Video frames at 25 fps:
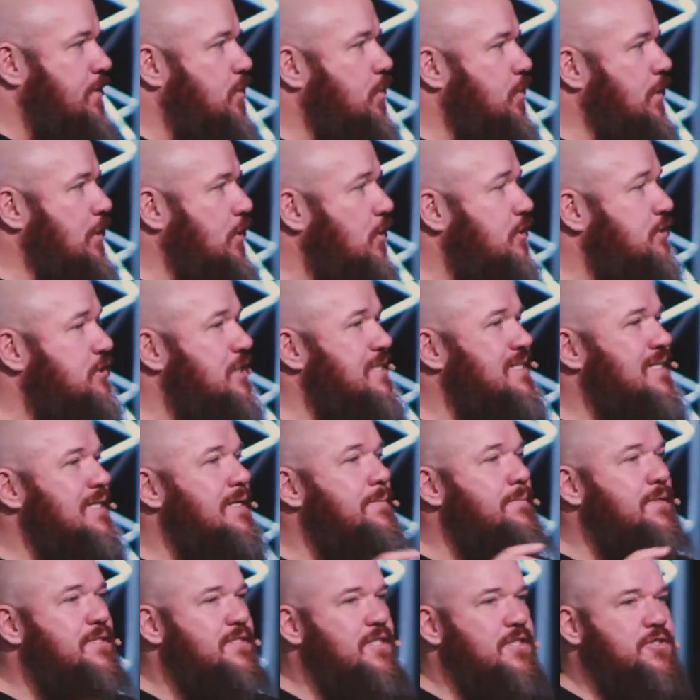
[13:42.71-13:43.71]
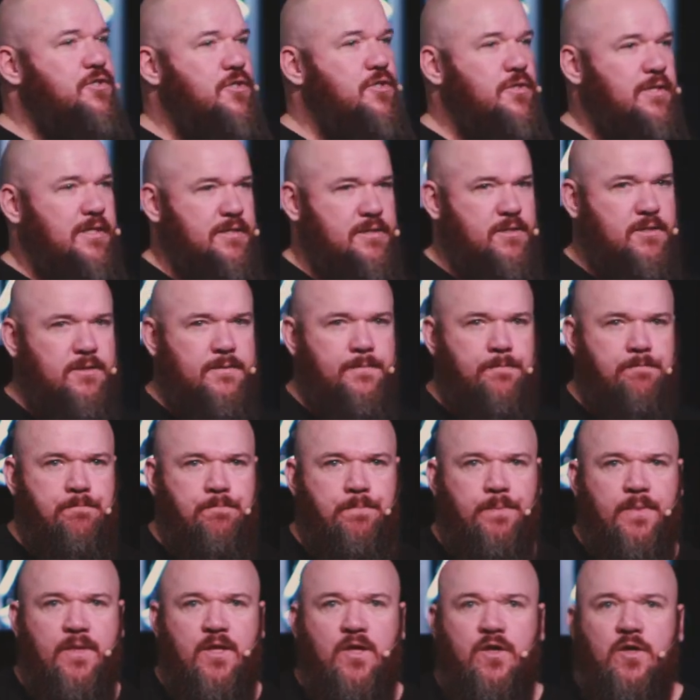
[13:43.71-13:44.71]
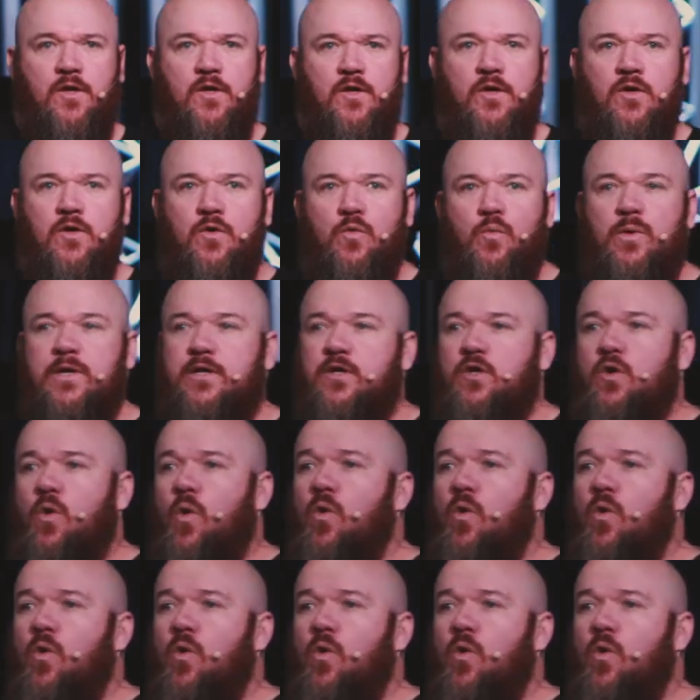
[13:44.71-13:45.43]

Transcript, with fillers: But we're not just limited to this, we're